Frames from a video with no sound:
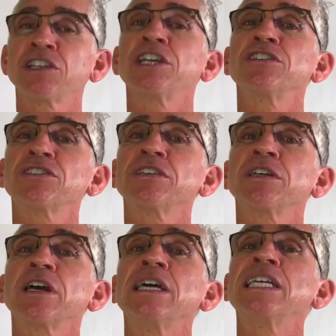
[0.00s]
Here's
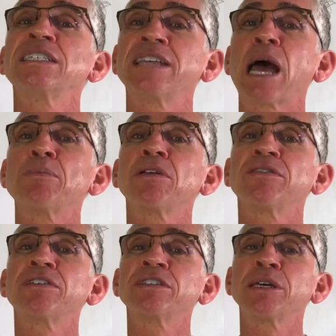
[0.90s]
an example
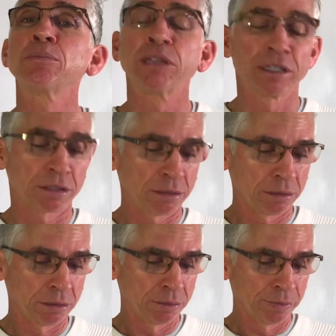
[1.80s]
of the template.
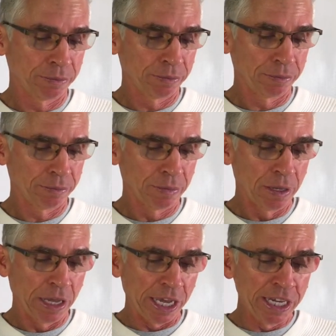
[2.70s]

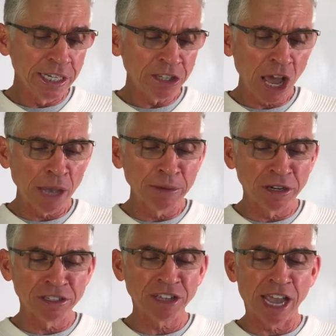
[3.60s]
Anytime you
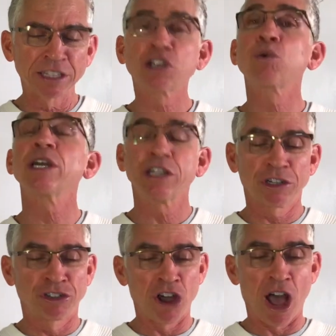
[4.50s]
decide to quit
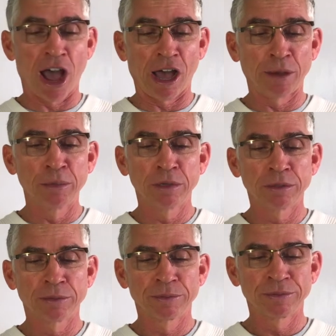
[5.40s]
your job
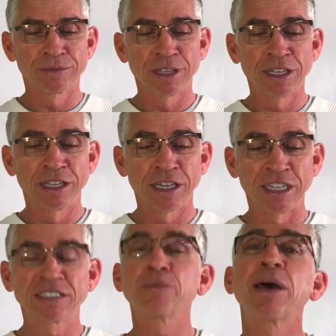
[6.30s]

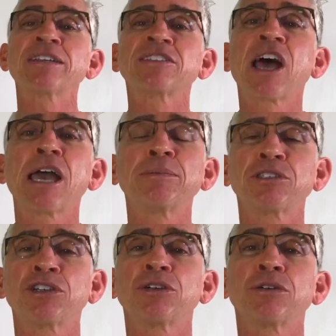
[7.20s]
is the best time
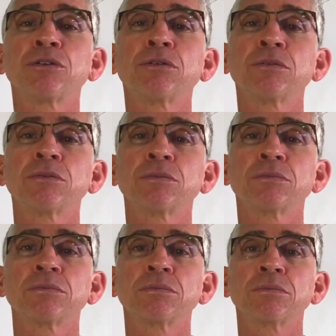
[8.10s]
to
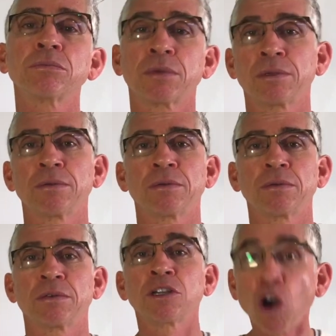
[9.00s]

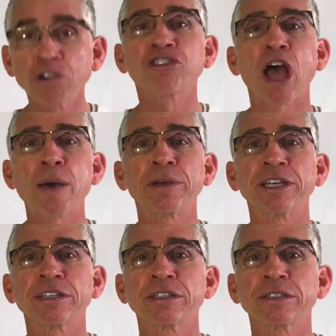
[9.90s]
go shopping.